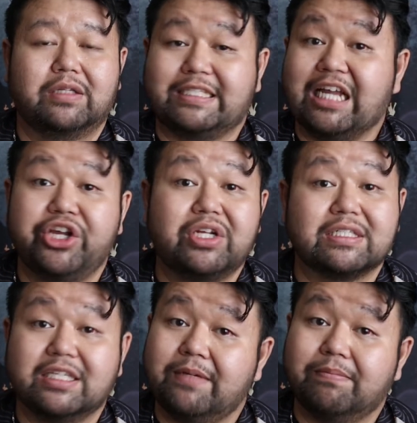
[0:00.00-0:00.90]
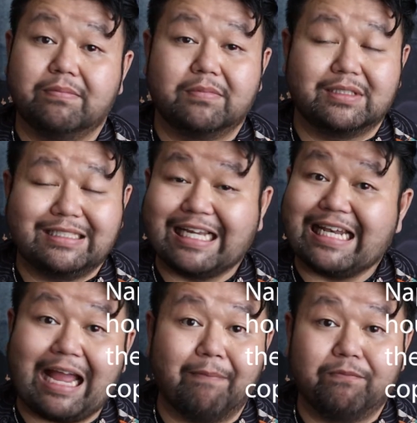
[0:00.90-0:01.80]
They tell you to sleep, take a
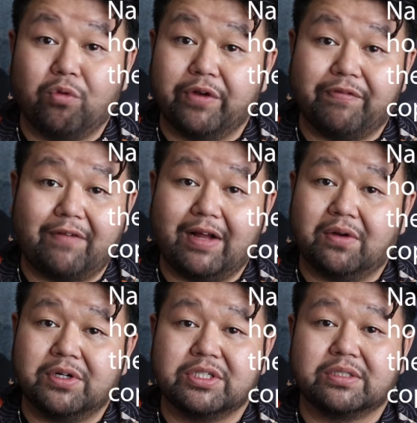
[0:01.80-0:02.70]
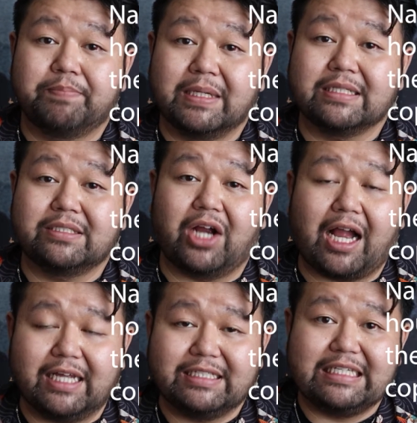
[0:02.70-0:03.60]
nap, 4 to 5 hours, because your
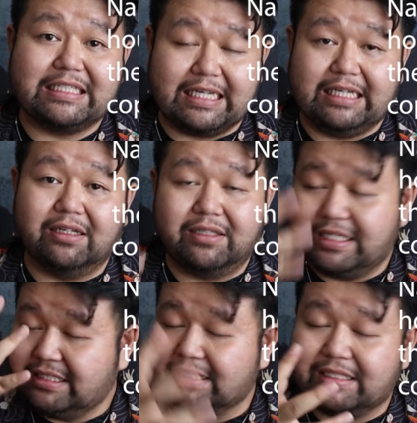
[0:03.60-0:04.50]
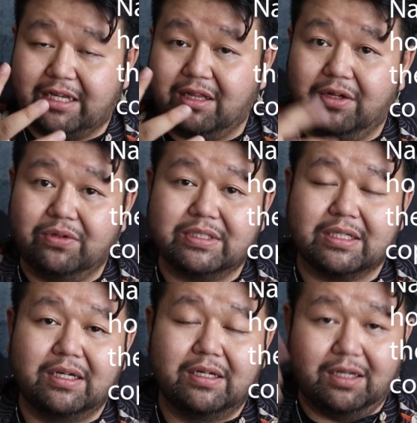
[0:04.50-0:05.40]
eyes need to heal. It needs to stay
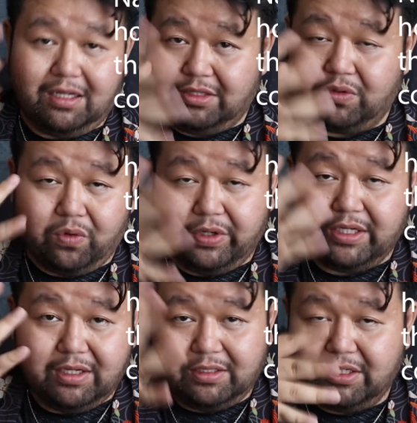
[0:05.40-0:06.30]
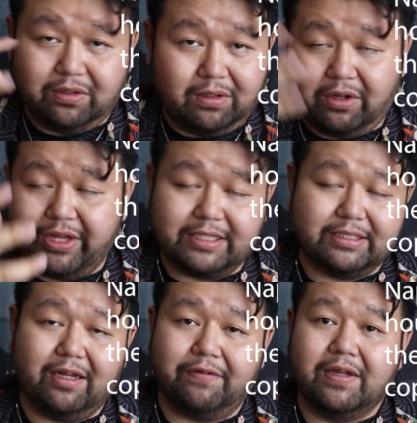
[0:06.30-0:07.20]
closed. The cornea, you know, all that
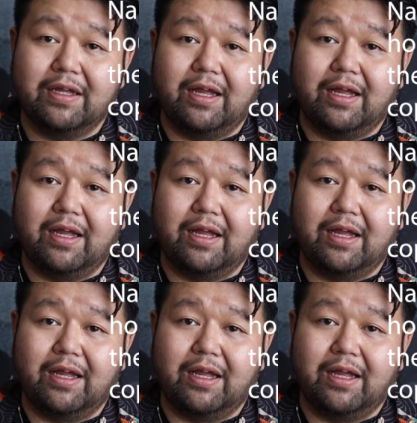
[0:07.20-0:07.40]
stuff.